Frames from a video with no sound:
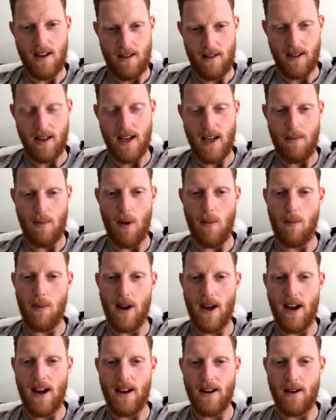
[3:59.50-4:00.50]
keep on
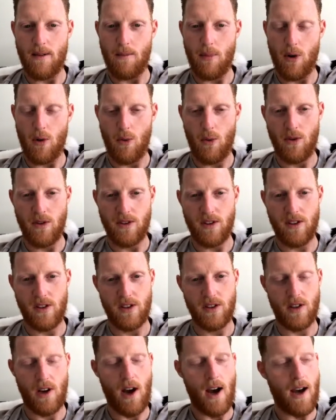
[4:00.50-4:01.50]
playing and put one to the
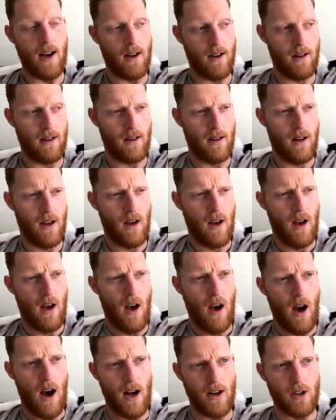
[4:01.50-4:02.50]
side. And
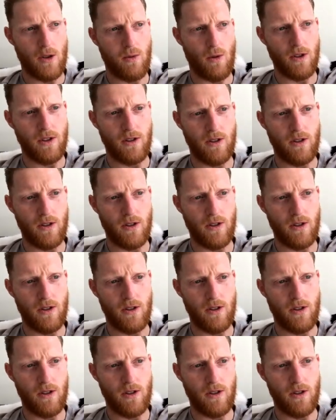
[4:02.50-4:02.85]
I just wasn't